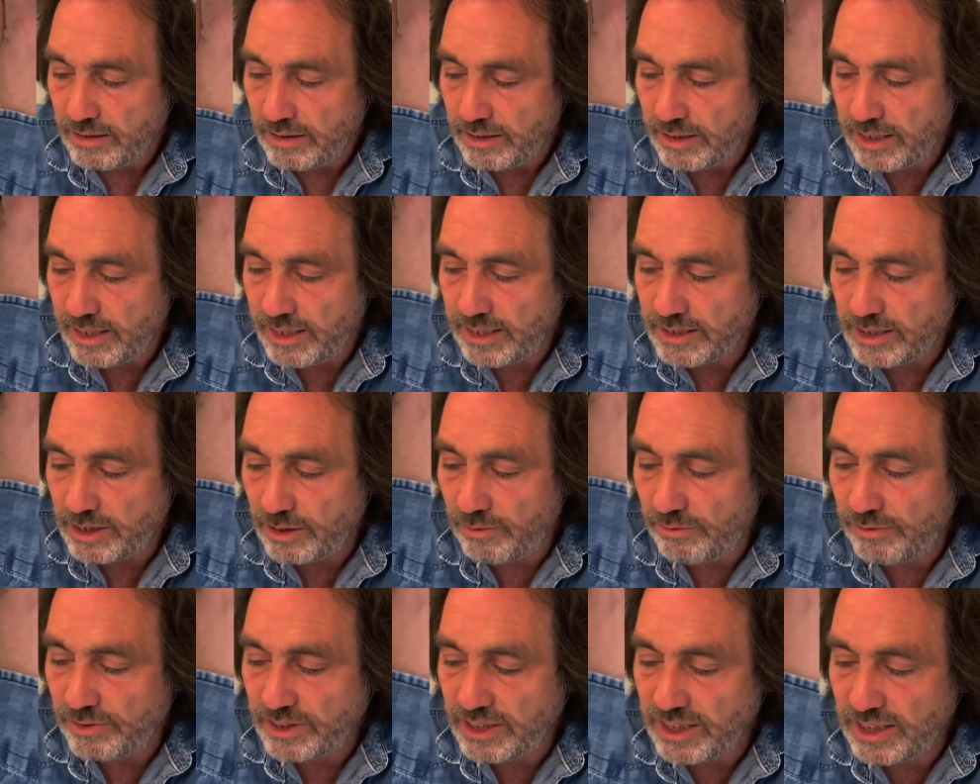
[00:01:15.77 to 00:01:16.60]
There's
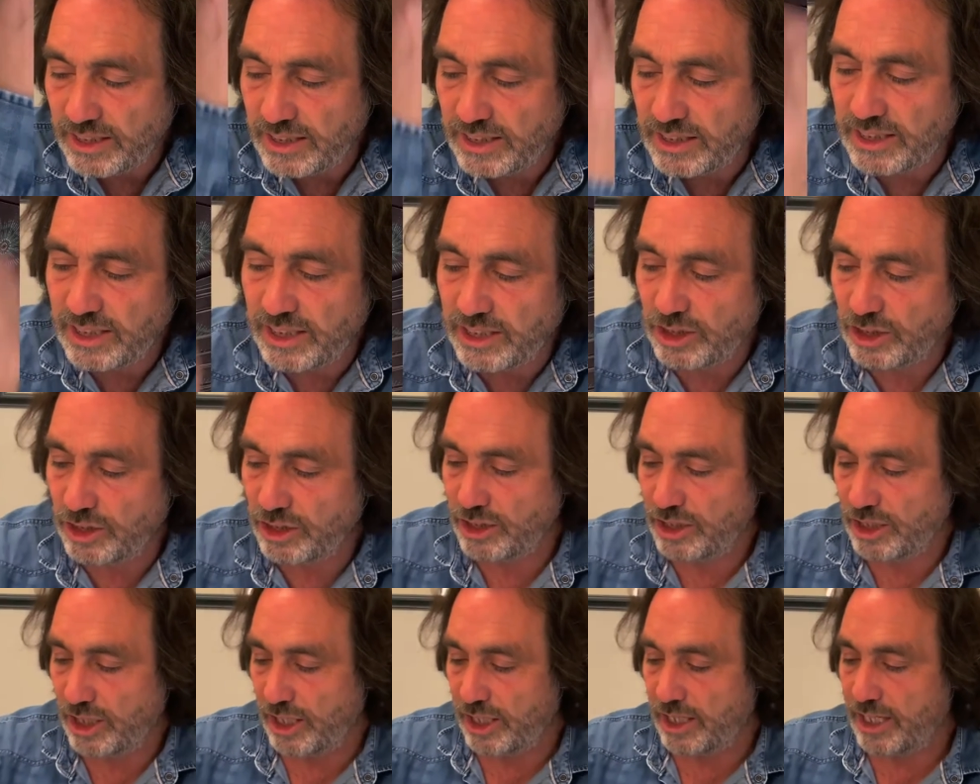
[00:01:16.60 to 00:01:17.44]
obviously
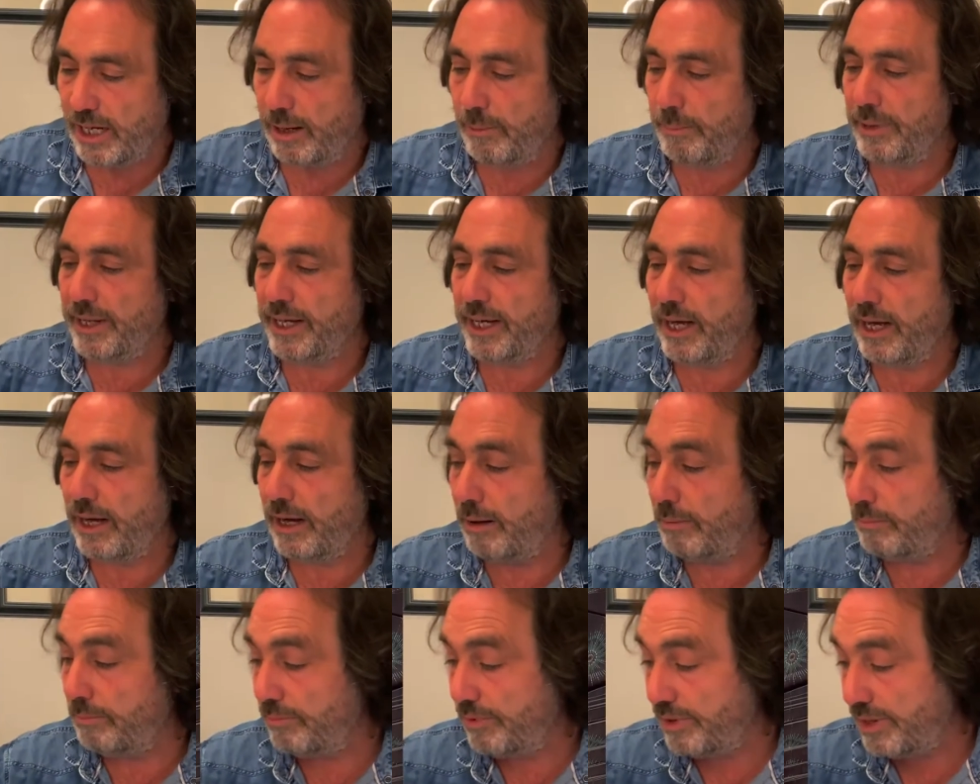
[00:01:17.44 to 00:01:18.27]
decisions that are coming
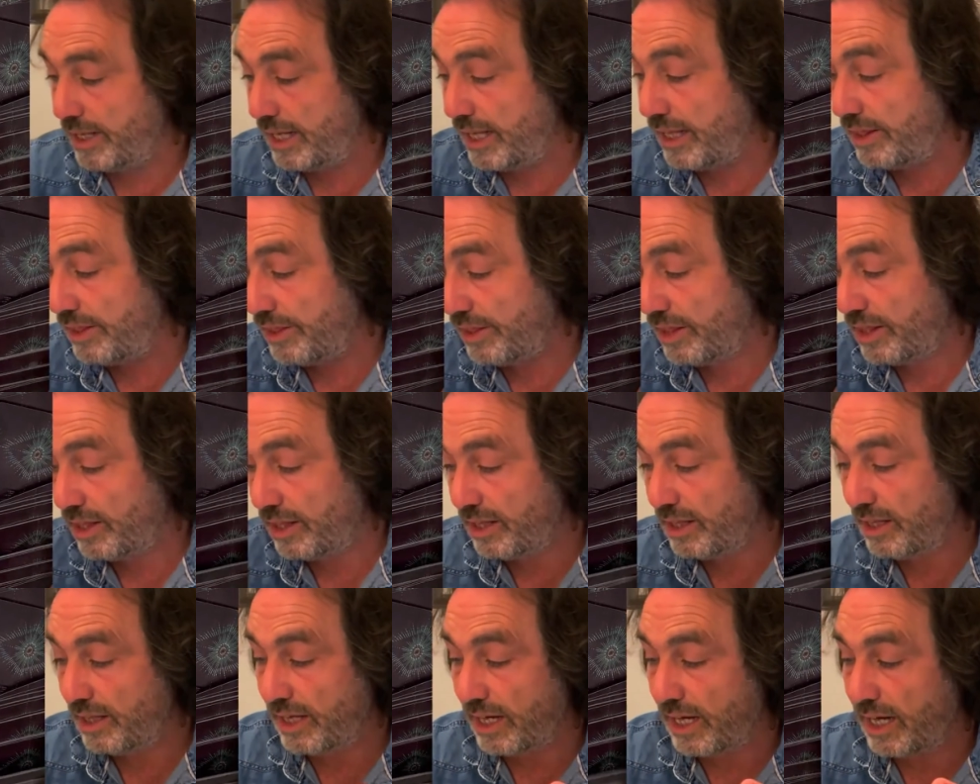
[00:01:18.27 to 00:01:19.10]
up.
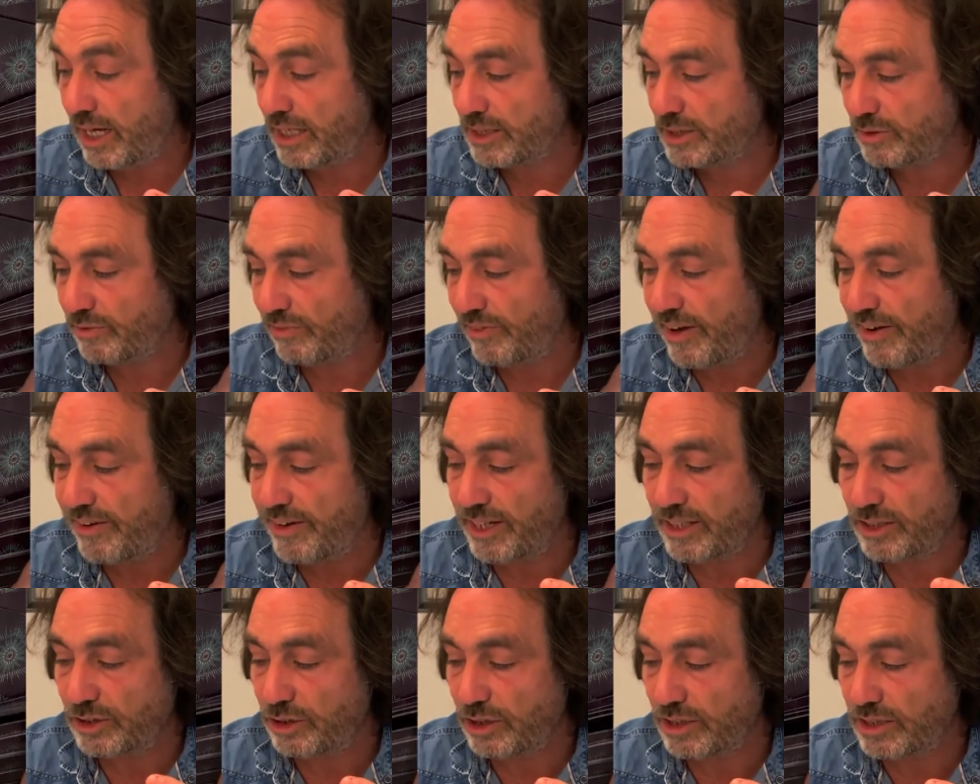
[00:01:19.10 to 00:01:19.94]
That's
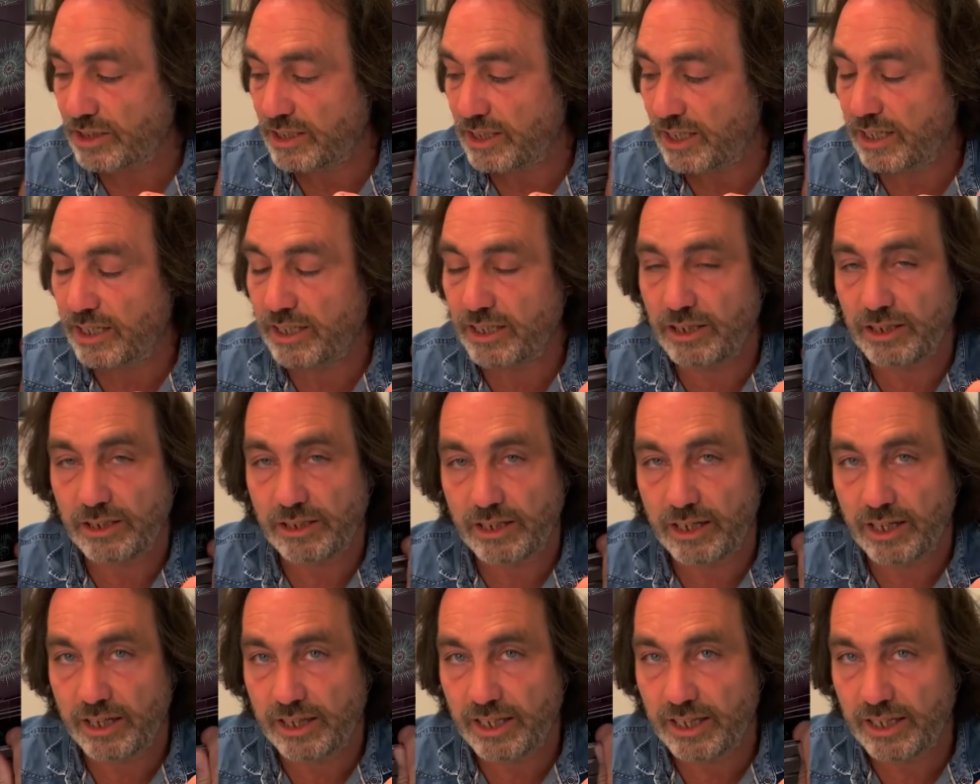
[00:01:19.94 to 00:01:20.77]
very interesting. And, you
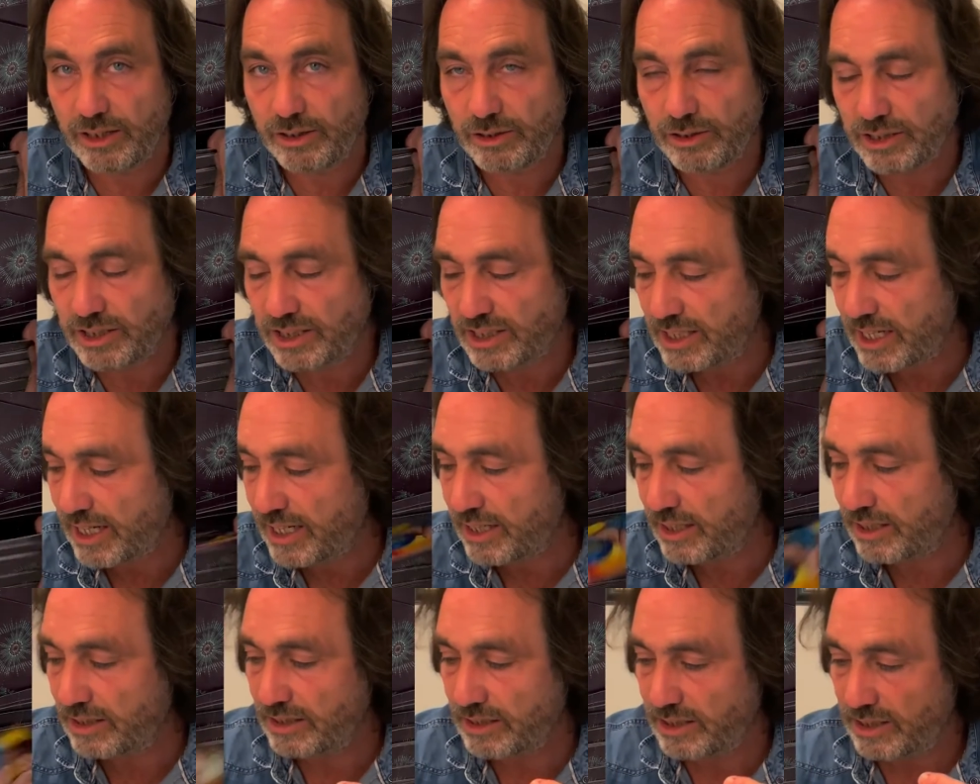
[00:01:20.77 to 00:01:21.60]
know, I think you're the
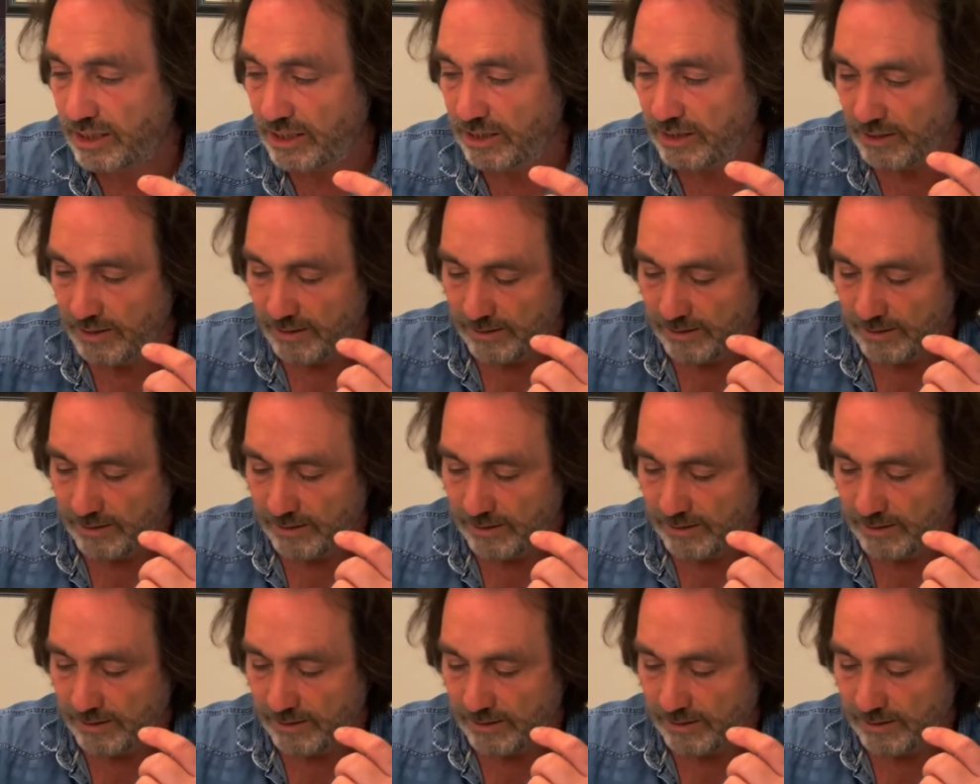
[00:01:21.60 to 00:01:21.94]
second